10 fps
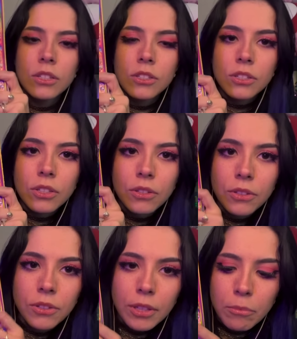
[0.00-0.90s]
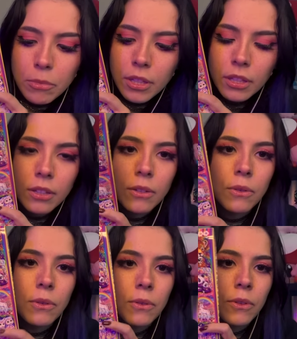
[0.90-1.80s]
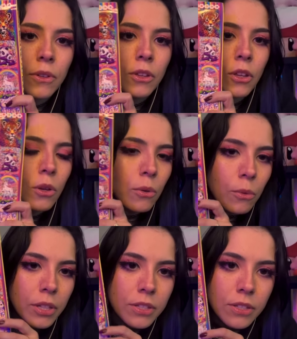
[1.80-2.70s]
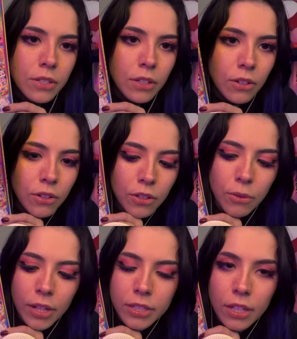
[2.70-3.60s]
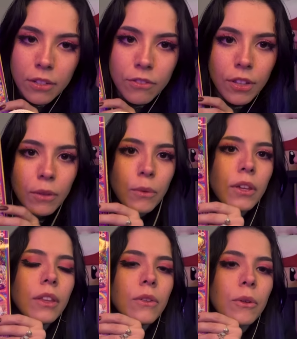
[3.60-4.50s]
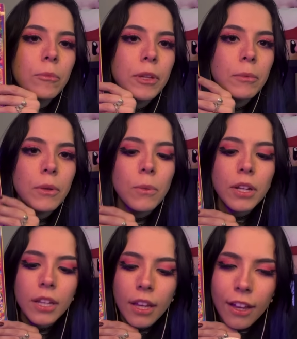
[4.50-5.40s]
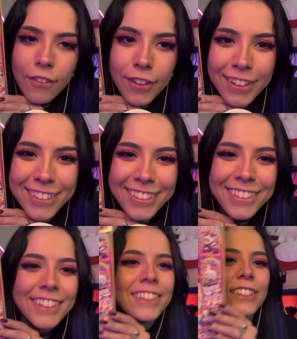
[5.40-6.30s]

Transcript: So you can pick what sticker you identify with, or maybe what character